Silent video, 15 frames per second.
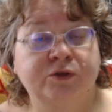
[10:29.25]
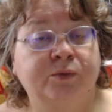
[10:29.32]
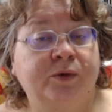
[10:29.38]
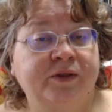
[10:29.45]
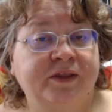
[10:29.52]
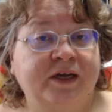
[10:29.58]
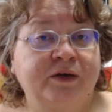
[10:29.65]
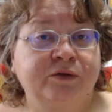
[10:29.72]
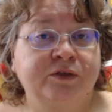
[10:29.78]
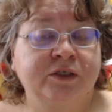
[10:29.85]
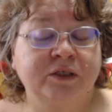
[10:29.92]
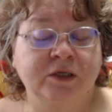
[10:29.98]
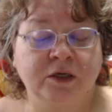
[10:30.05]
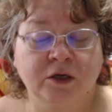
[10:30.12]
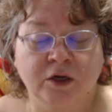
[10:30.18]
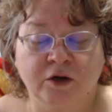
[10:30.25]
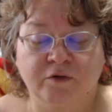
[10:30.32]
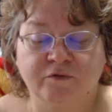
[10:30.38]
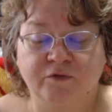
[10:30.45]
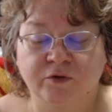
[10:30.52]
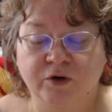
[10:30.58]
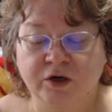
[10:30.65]

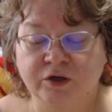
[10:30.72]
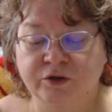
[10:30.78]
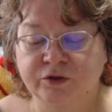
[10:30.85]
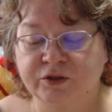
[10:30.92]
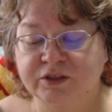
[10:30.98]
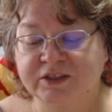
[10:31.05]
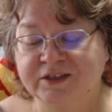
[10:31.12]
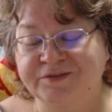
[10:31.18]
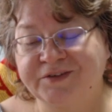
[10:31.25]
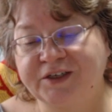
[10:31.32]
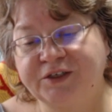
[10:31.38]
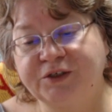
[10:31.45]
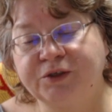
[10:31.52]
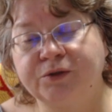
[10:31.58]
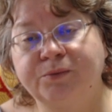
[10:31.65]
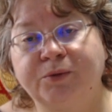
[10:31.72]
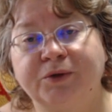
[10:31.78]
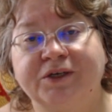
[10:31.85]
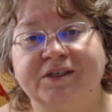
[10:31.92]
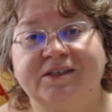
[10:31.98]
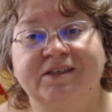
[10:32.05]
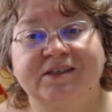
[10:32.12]

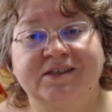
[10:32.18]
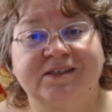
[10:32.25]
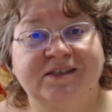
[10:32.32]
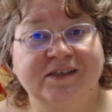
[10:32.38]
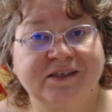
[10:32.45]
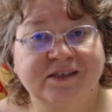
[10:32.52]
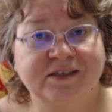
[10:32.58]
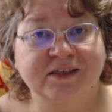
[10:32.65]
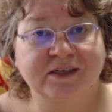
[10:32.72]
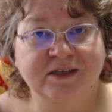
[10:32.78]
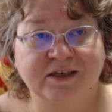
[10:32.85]
1,472.66